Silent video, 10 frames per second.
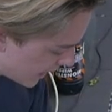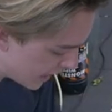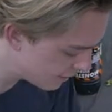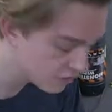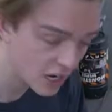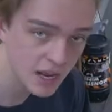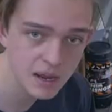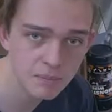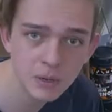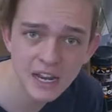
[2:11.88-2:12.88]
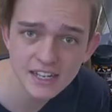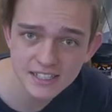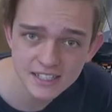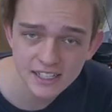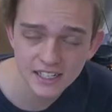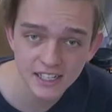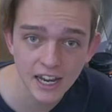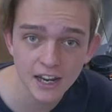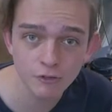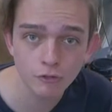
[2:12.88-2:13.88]
have a plastic
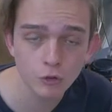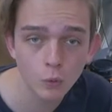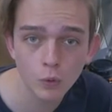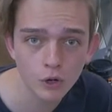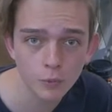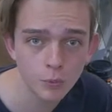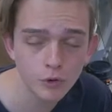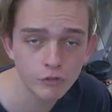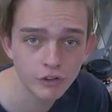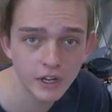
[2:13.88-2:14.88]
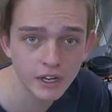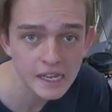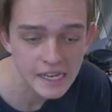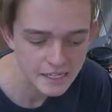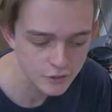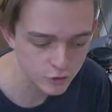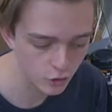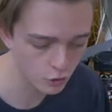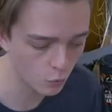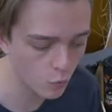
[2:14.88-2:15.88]
layer for waterproofing
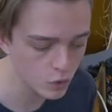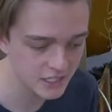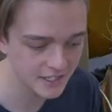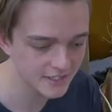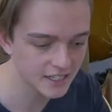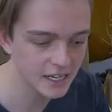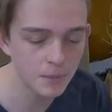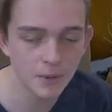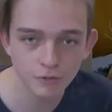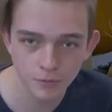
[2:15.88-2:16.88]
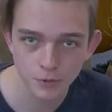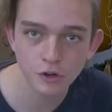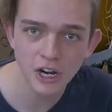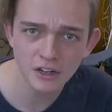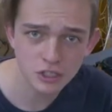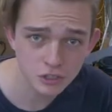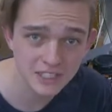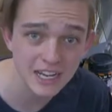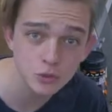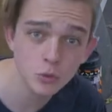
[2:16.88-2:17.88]
so water doesn't come up from the ground, because
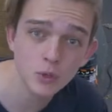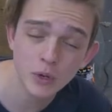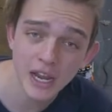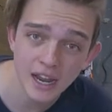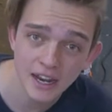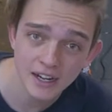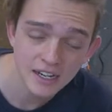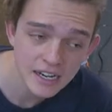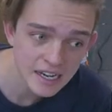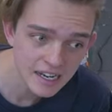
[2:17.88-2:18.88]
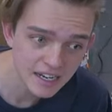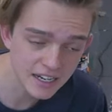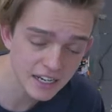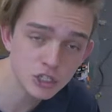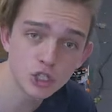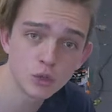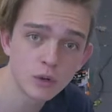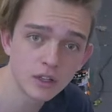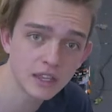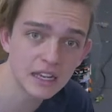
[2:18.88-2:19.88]
that's what we had an issue
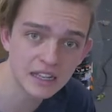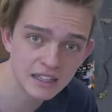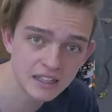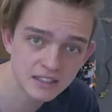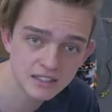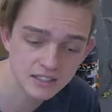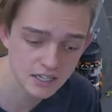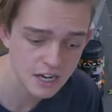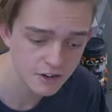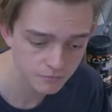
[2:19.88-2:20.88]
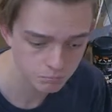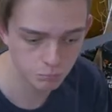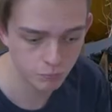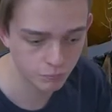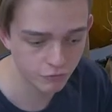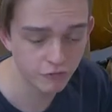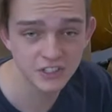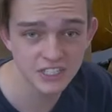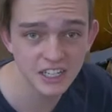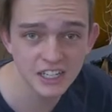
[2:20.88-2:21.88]
with in this
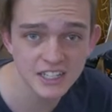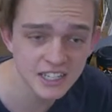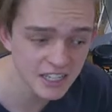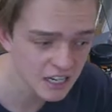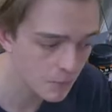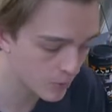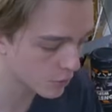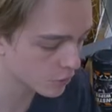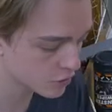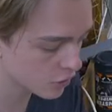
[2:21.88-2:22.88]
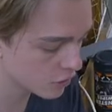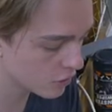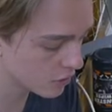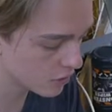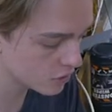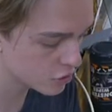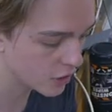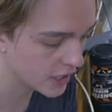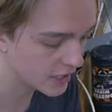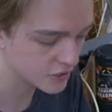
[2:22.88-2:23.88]
facility, but also
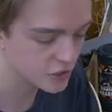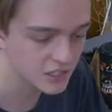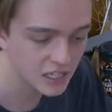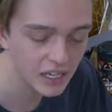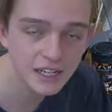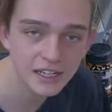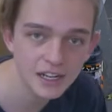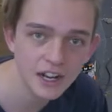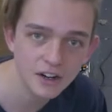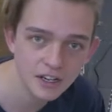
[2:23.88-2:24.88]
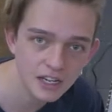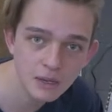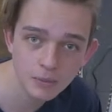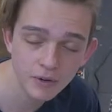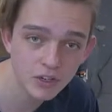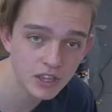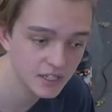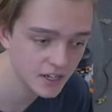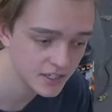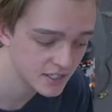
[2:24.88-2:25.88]
so I can just clean it out and keep
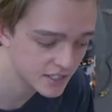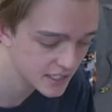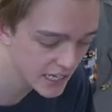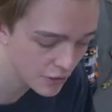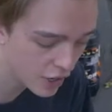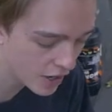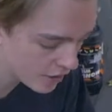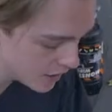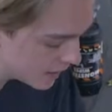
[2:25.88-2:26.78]
everything nice and sterile.